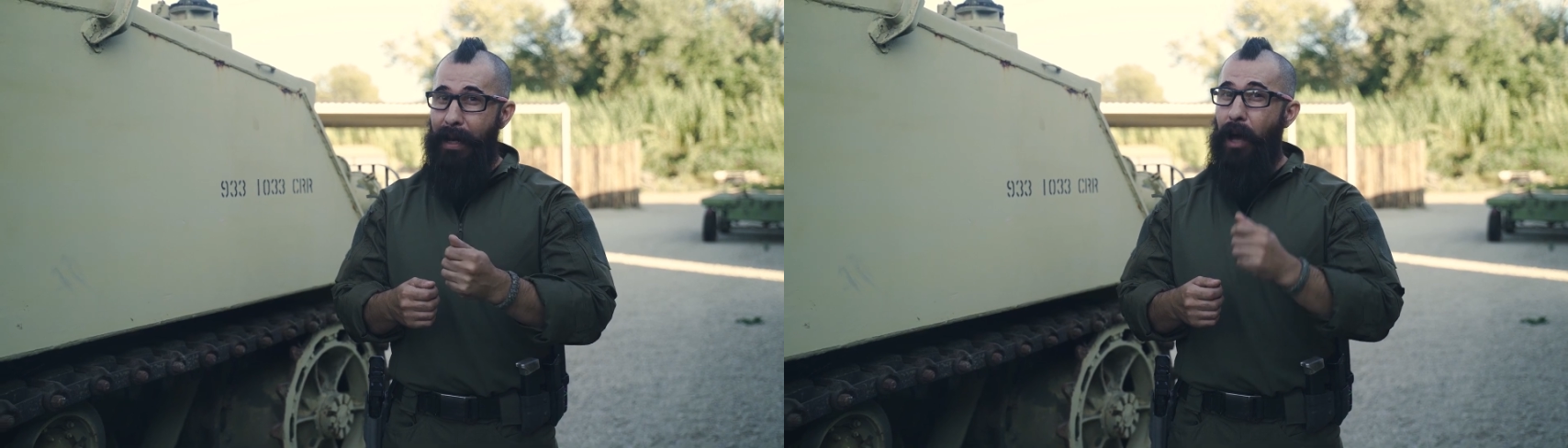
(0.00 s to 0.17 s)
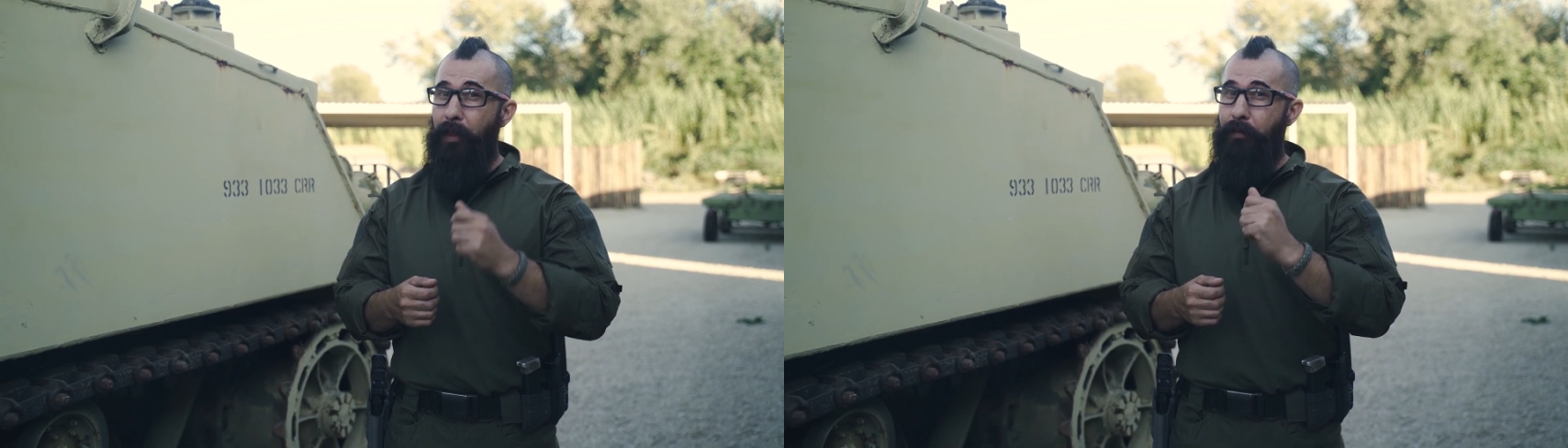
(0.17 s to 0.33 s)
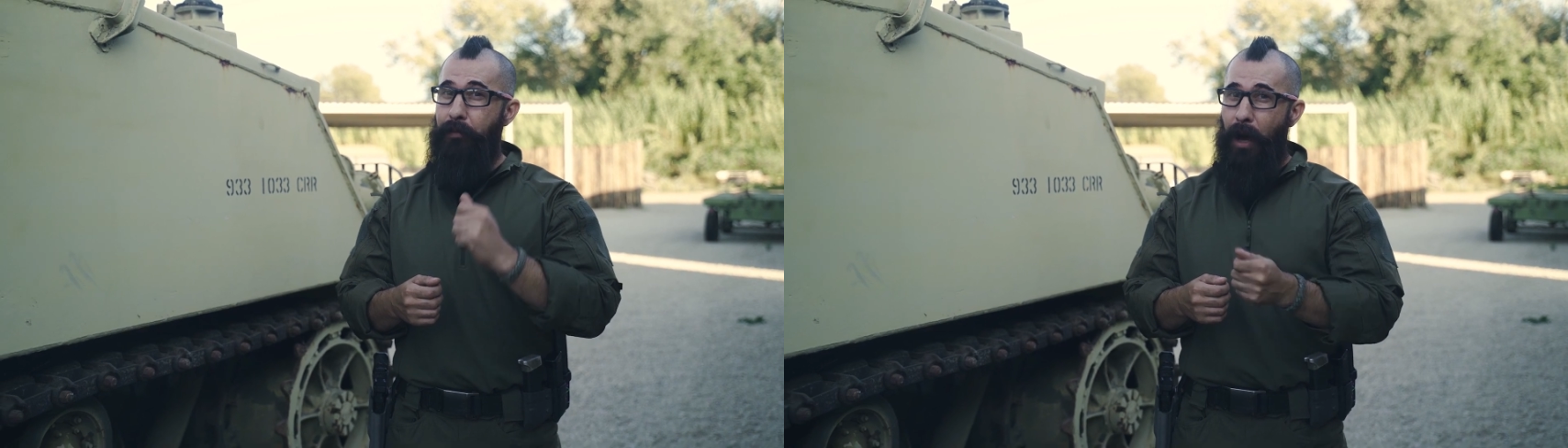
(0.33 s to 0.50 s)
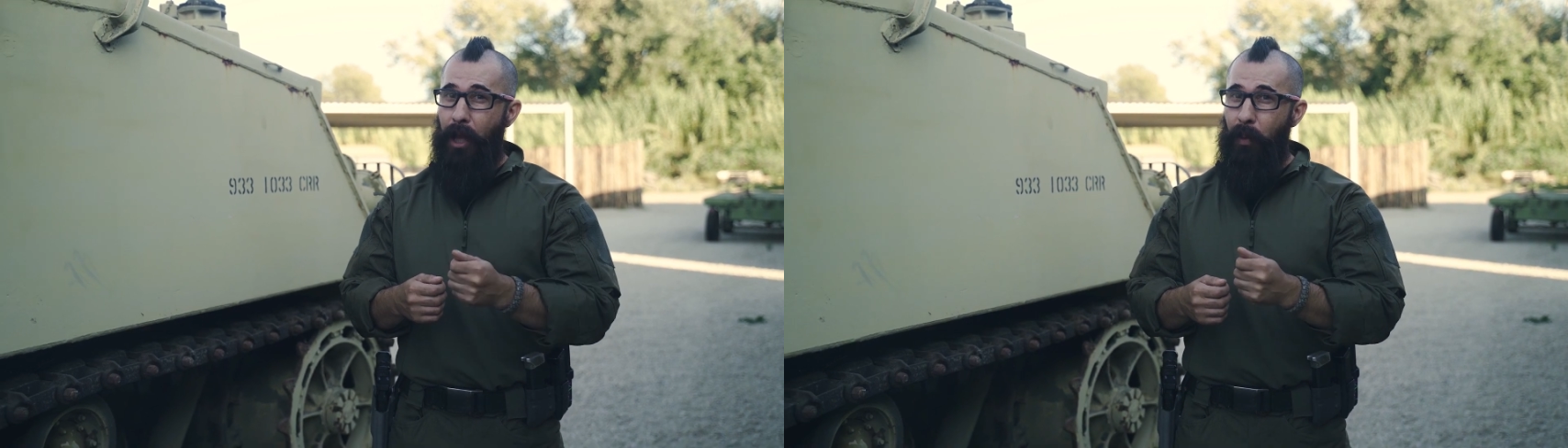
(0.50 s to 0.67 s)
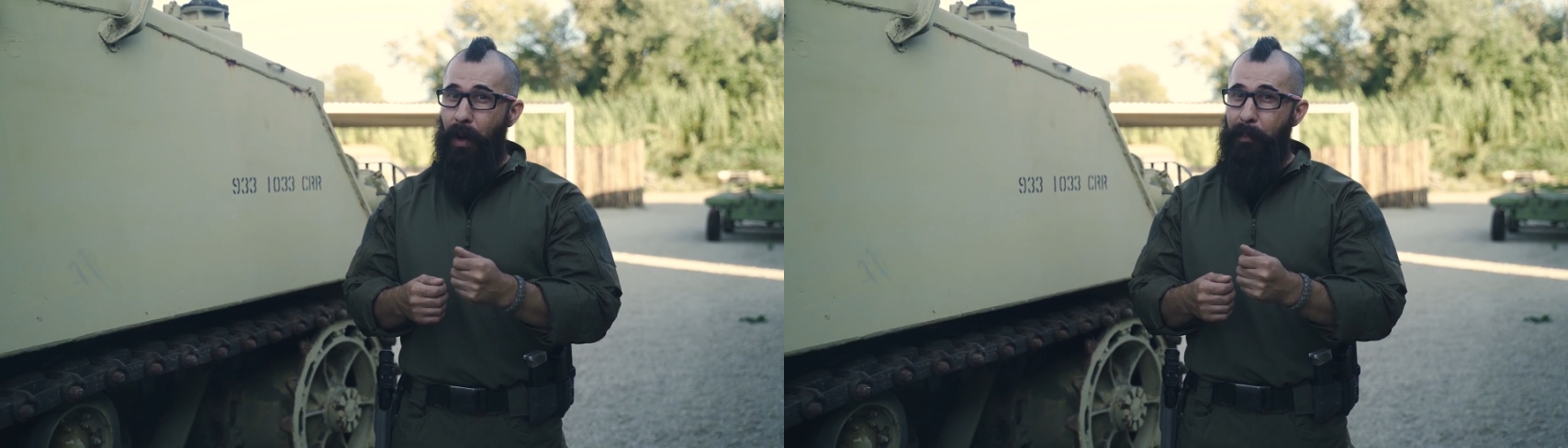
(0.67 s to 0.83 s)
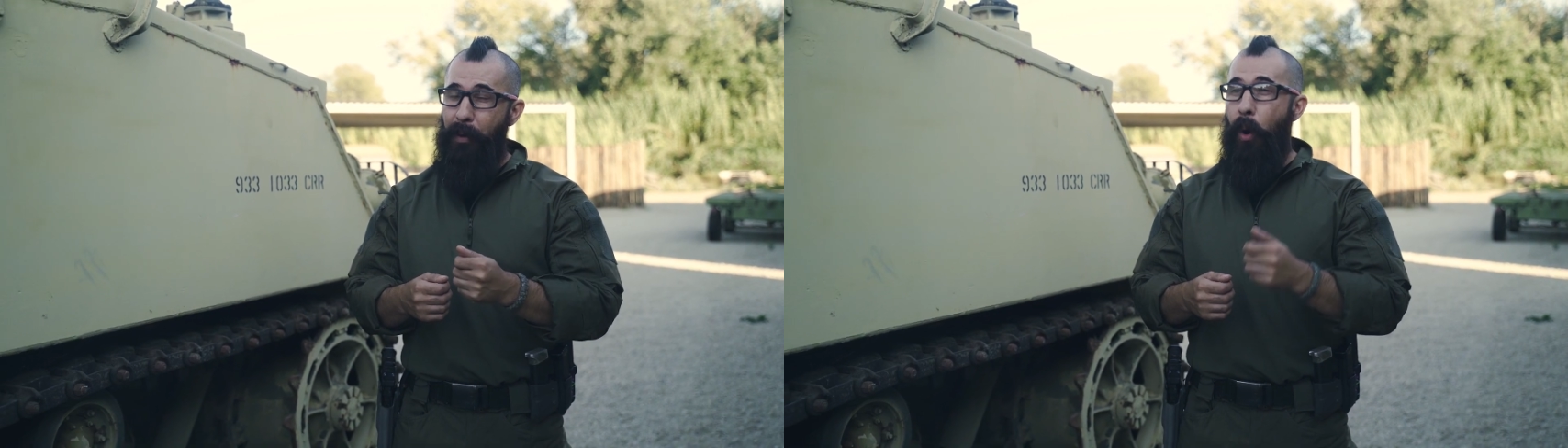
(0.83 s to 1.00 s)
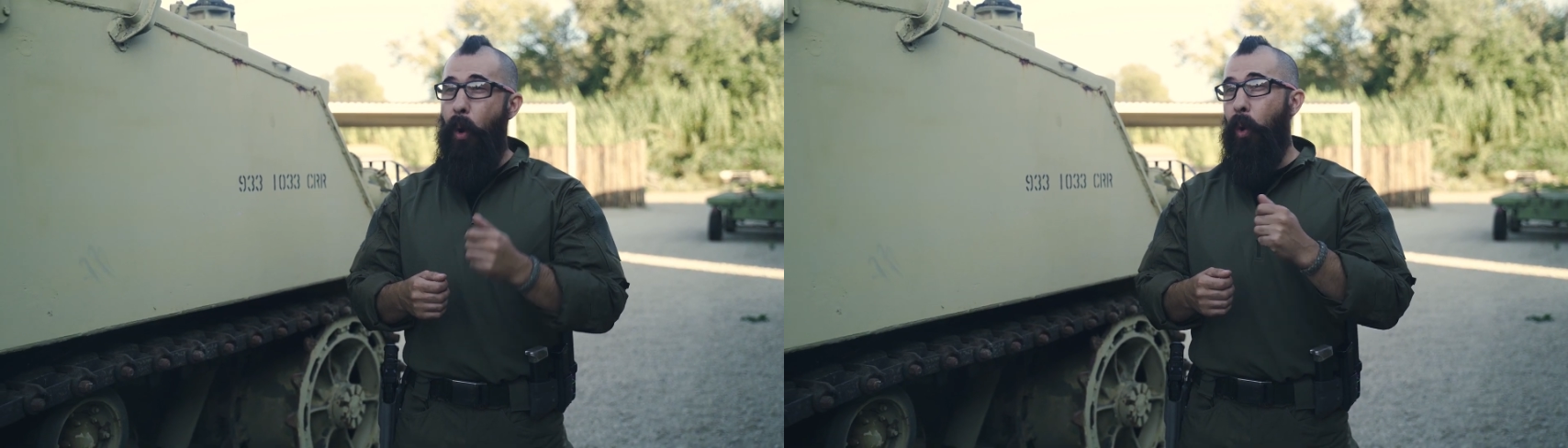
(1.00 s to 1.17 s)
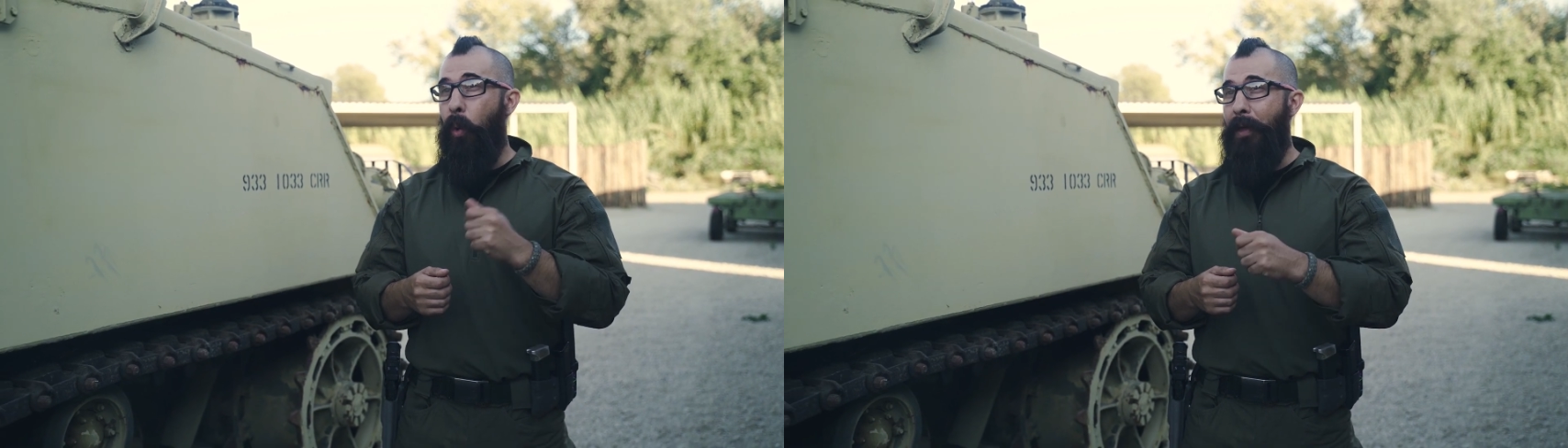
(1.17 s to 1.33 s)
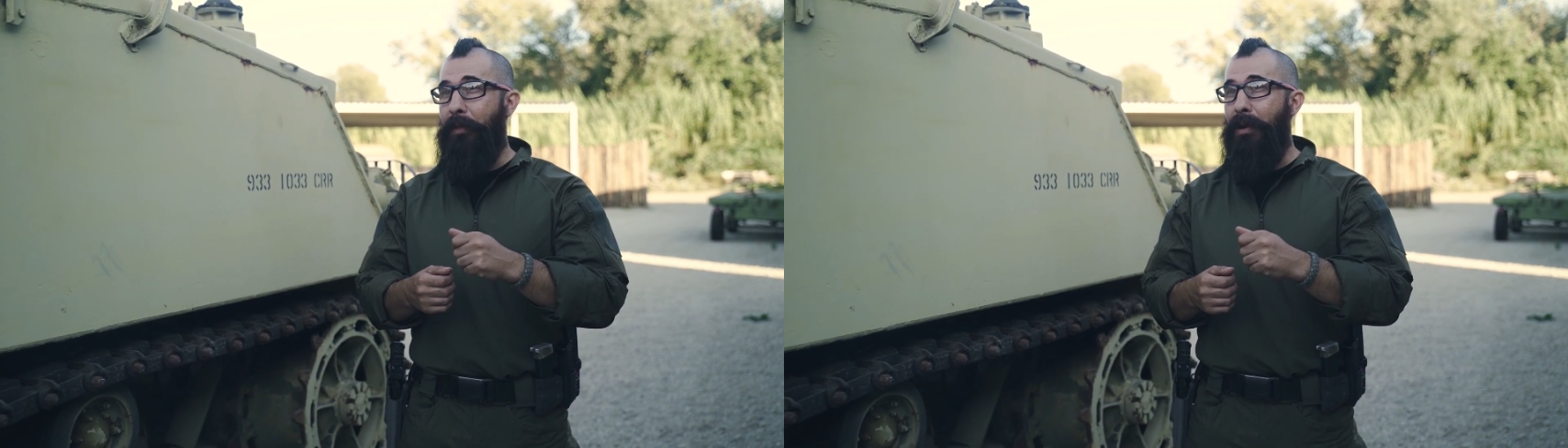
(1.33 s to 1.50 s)
on the follow-up or
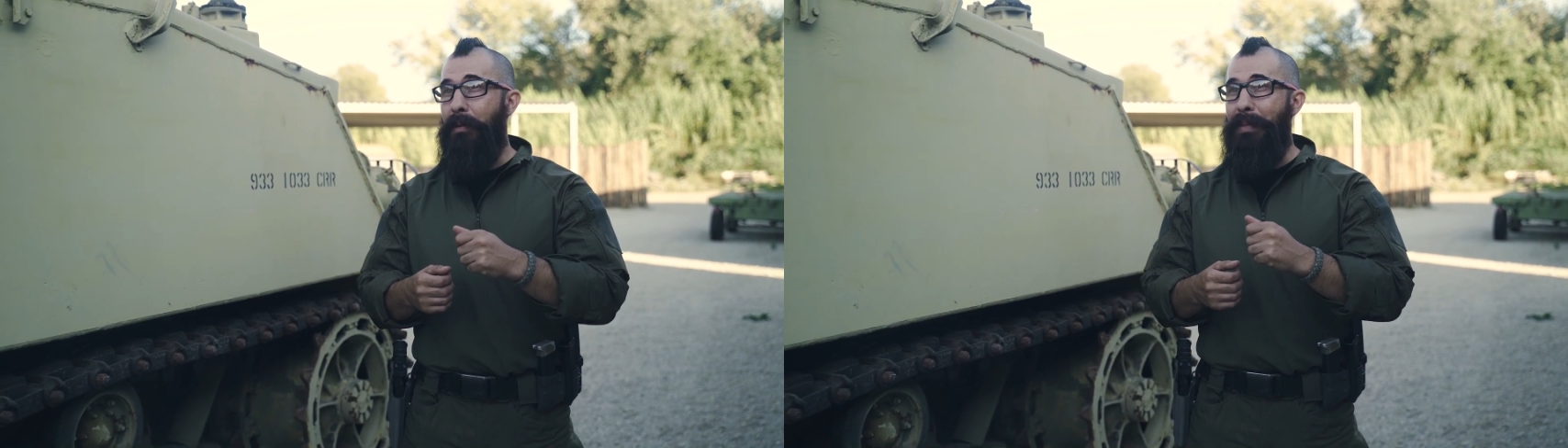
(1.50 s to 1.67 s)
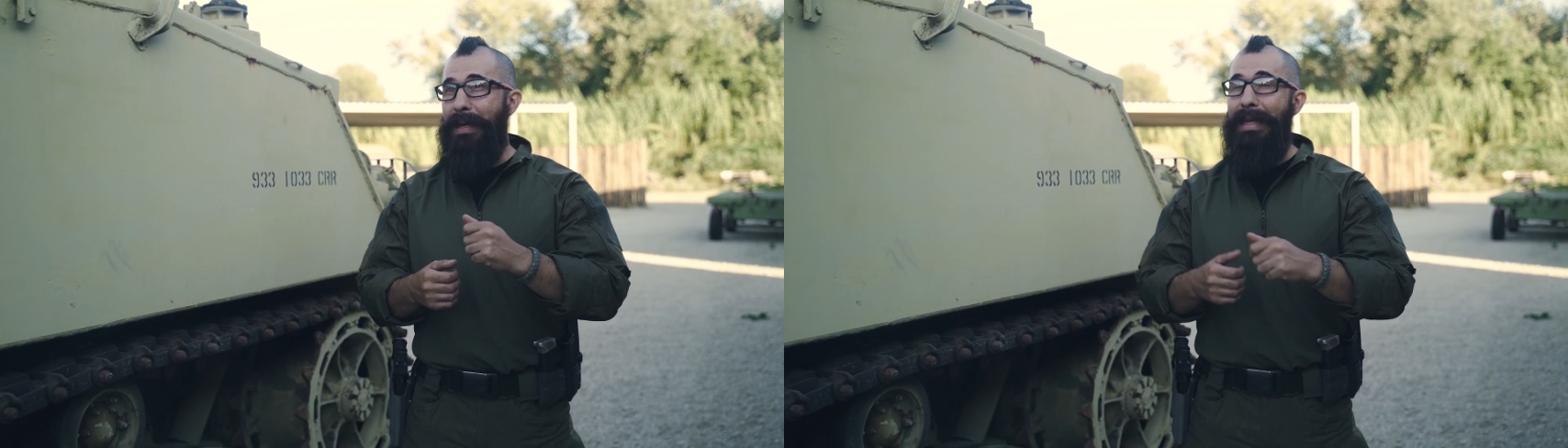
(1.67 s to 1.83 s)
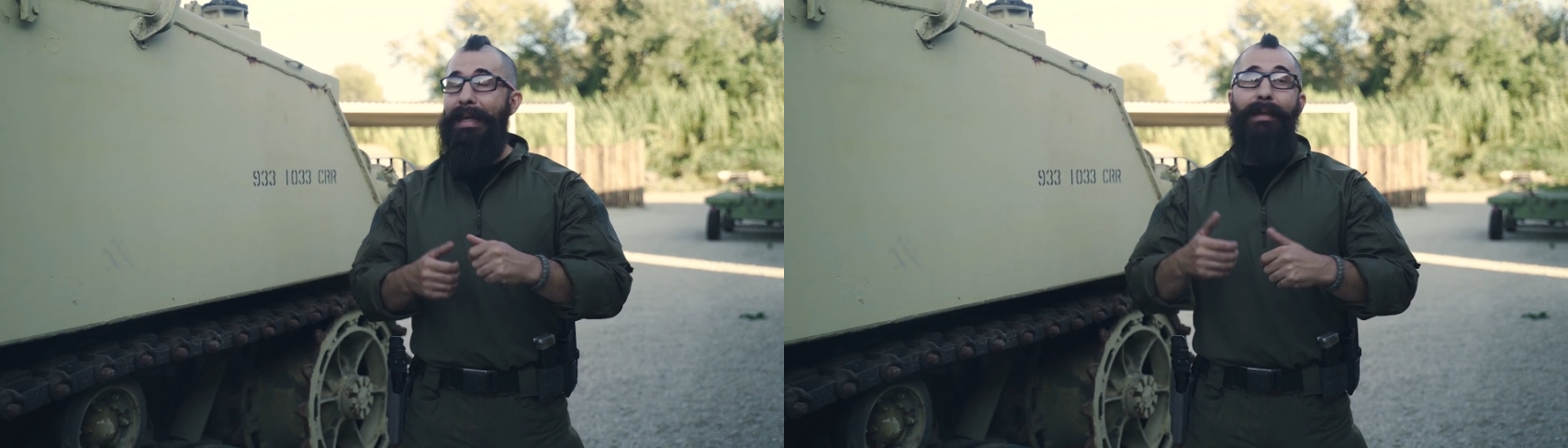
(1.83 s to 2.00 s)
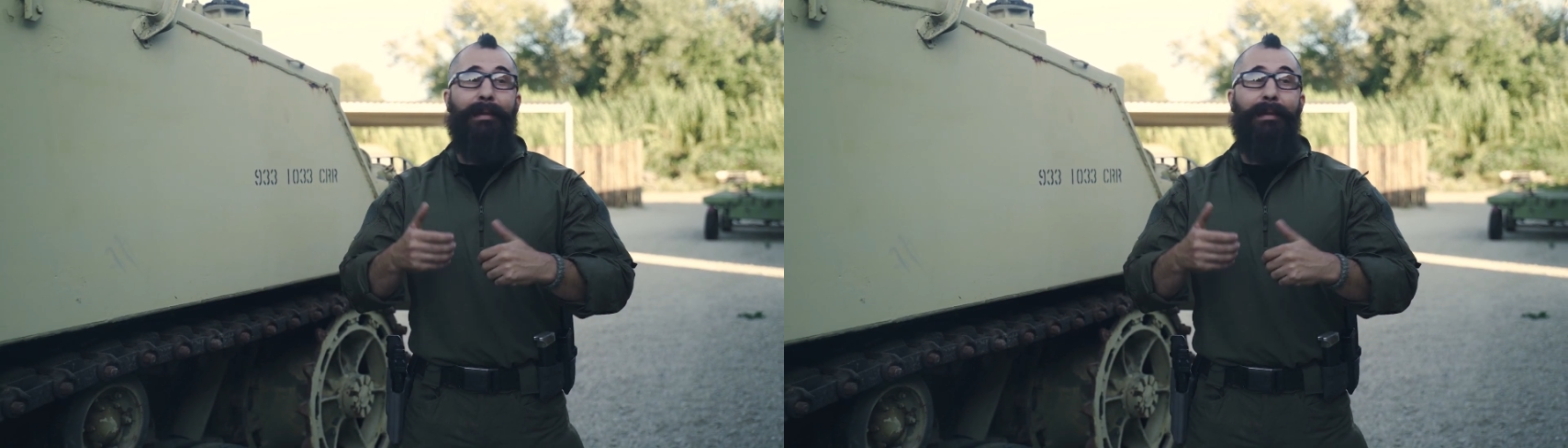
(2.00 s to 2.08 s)
whether it be